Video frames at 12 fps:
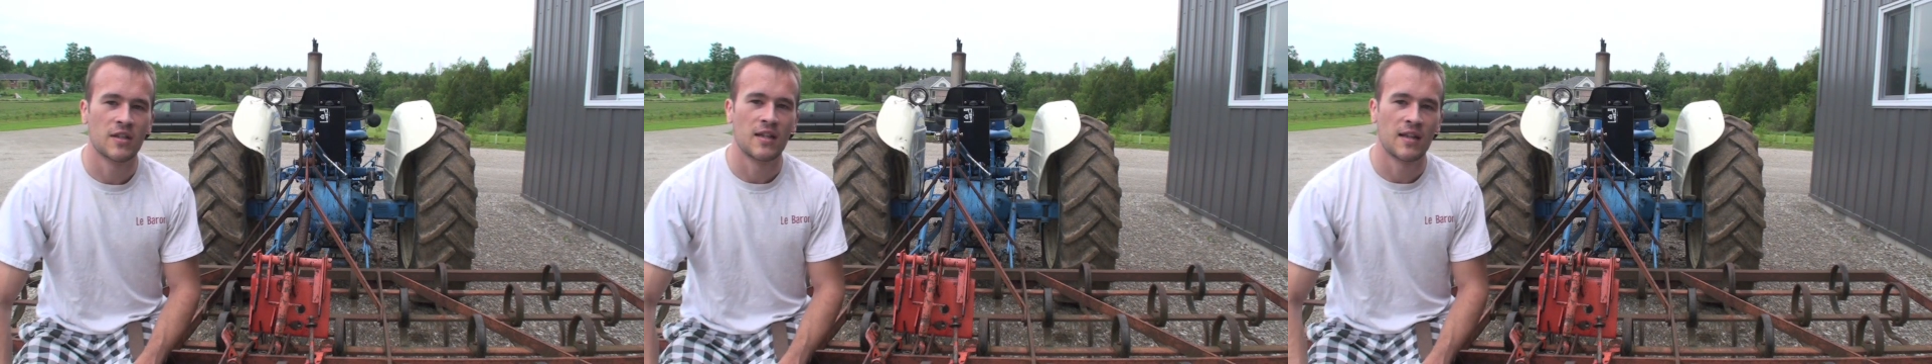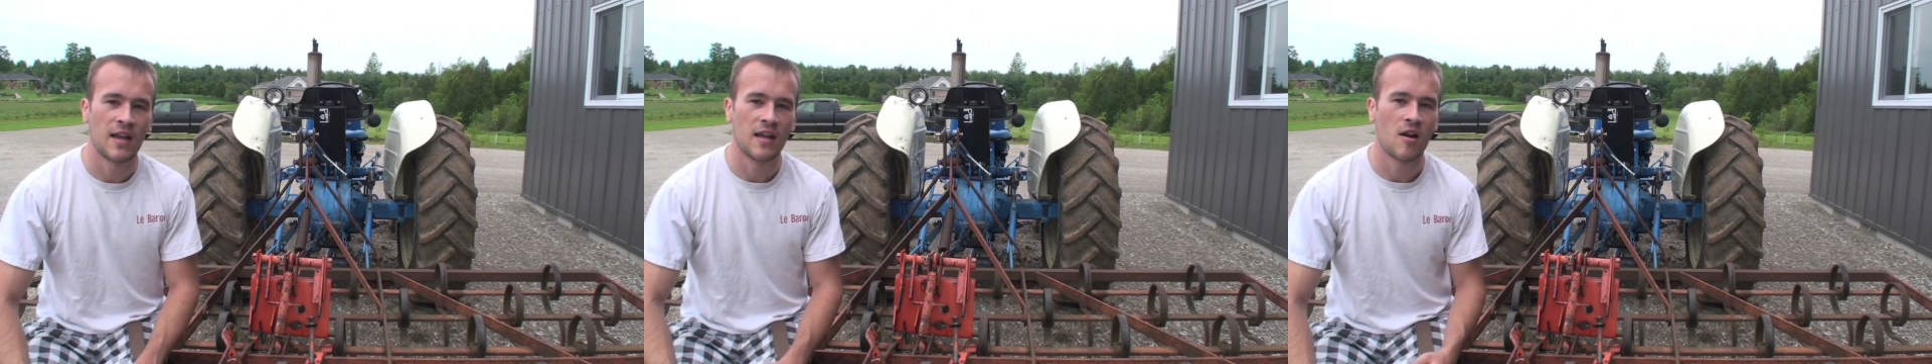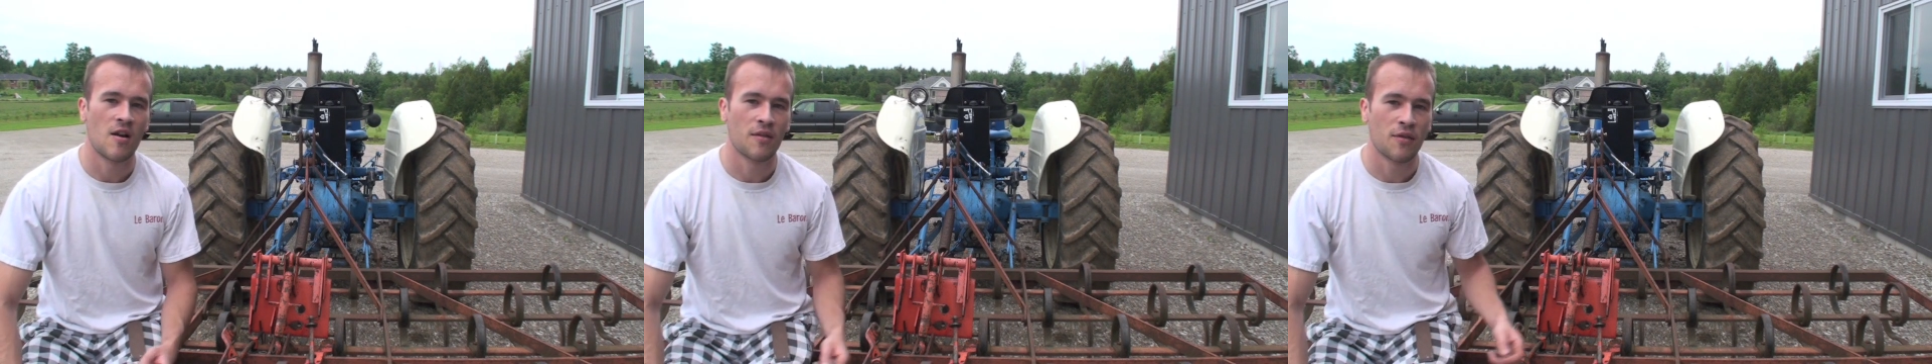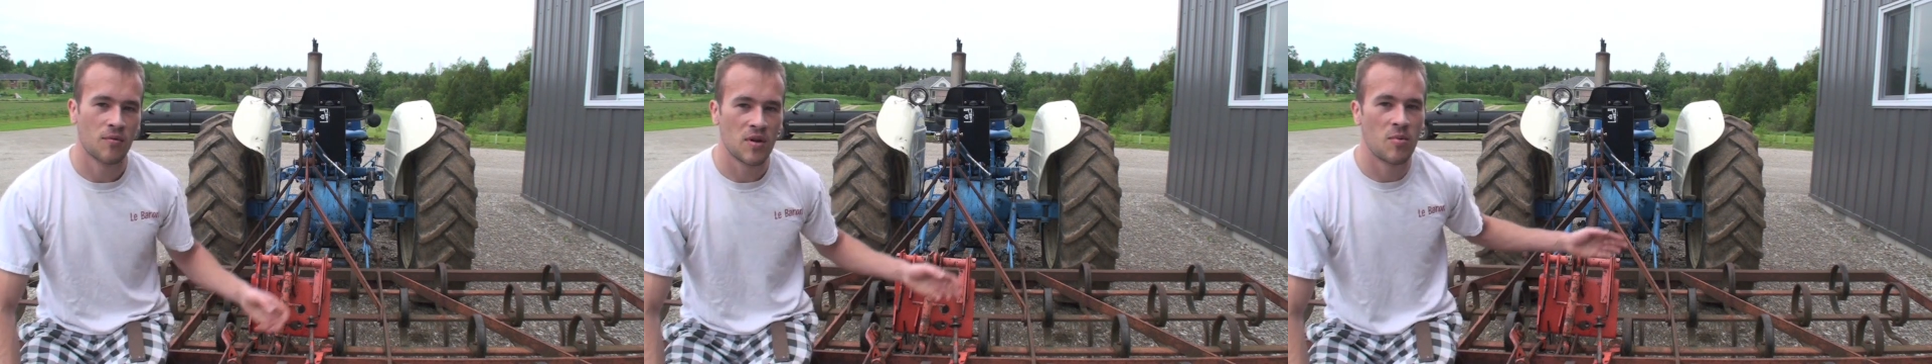can take
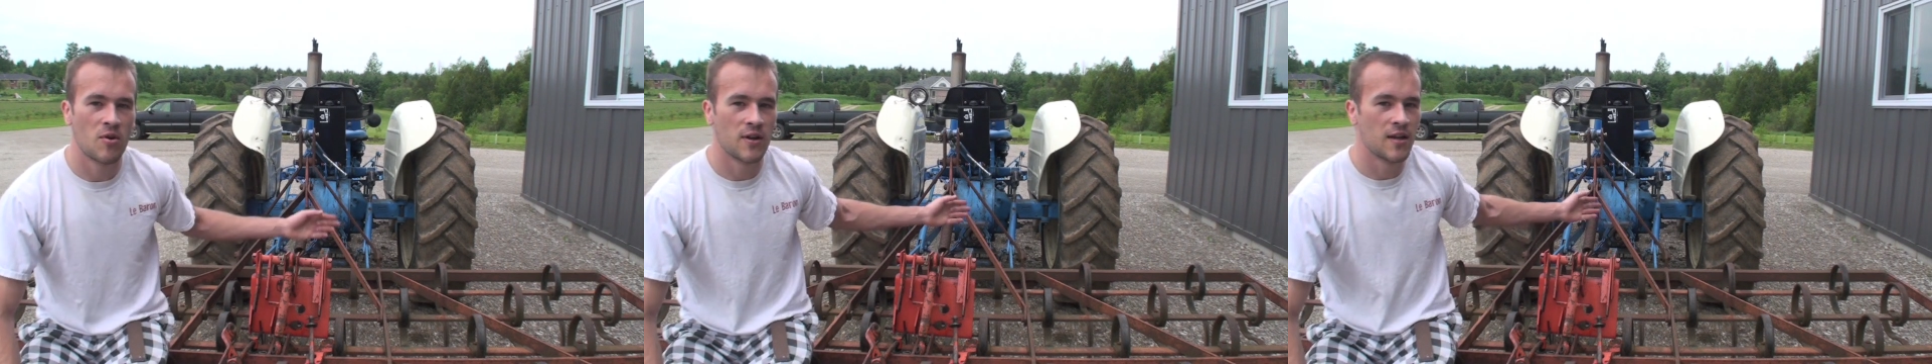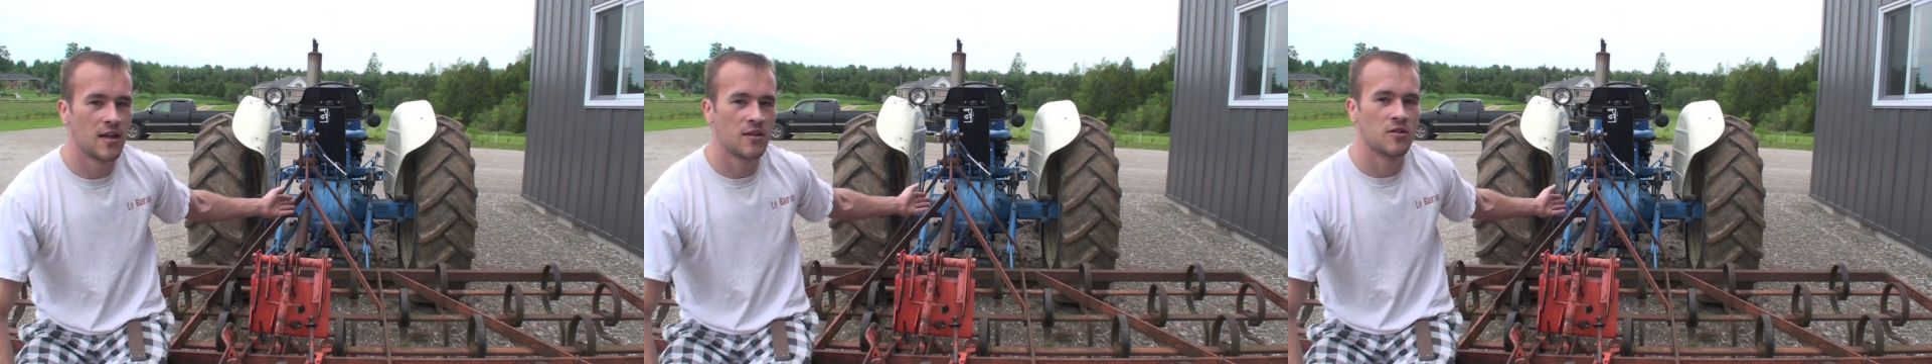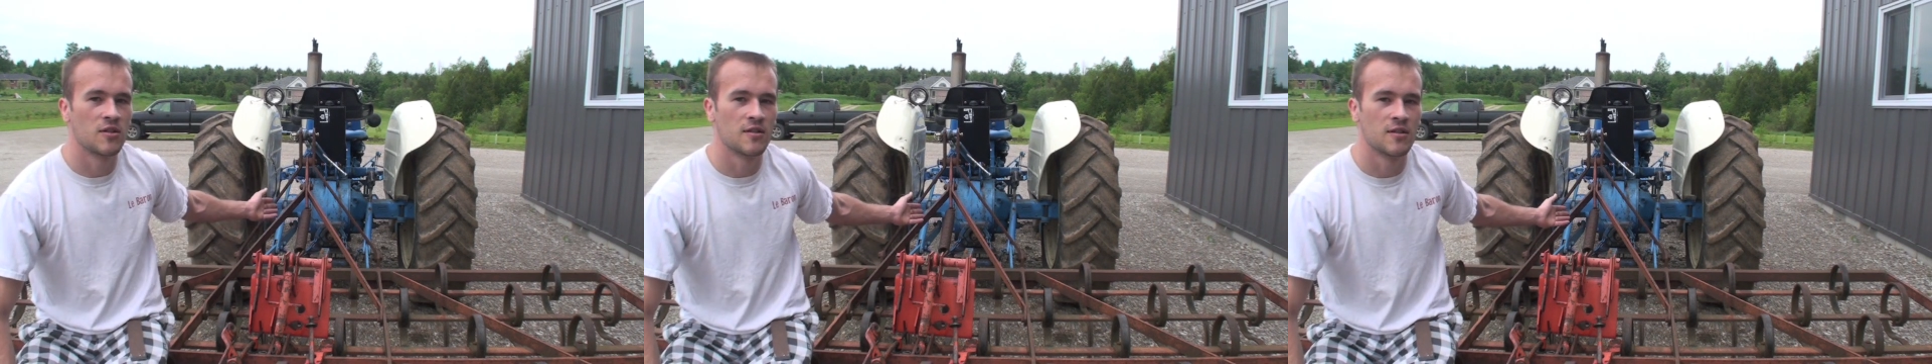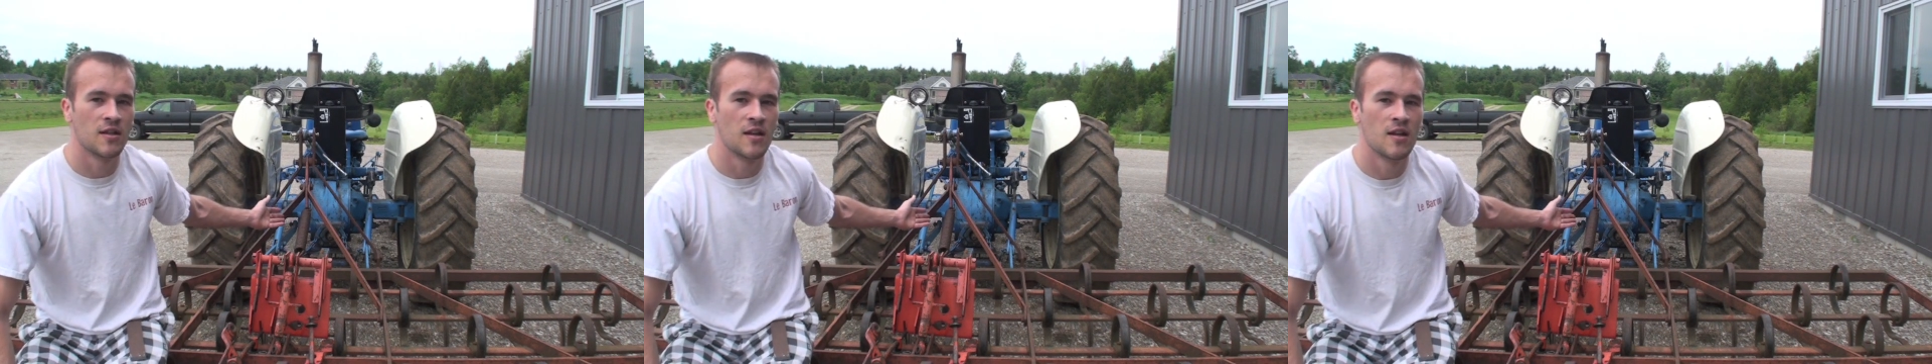on three-point
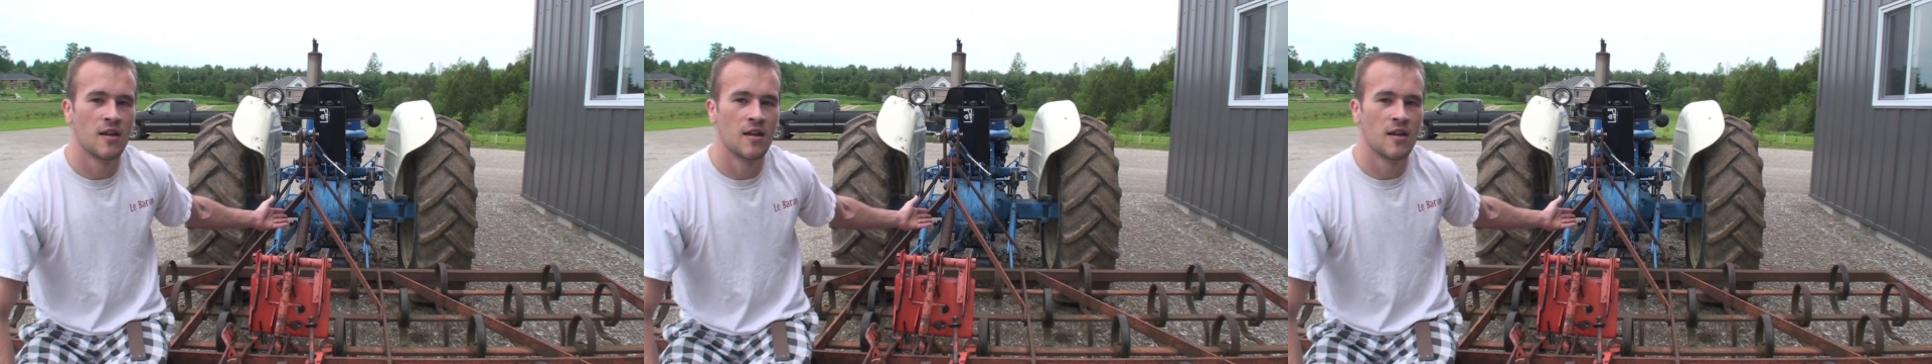hitches,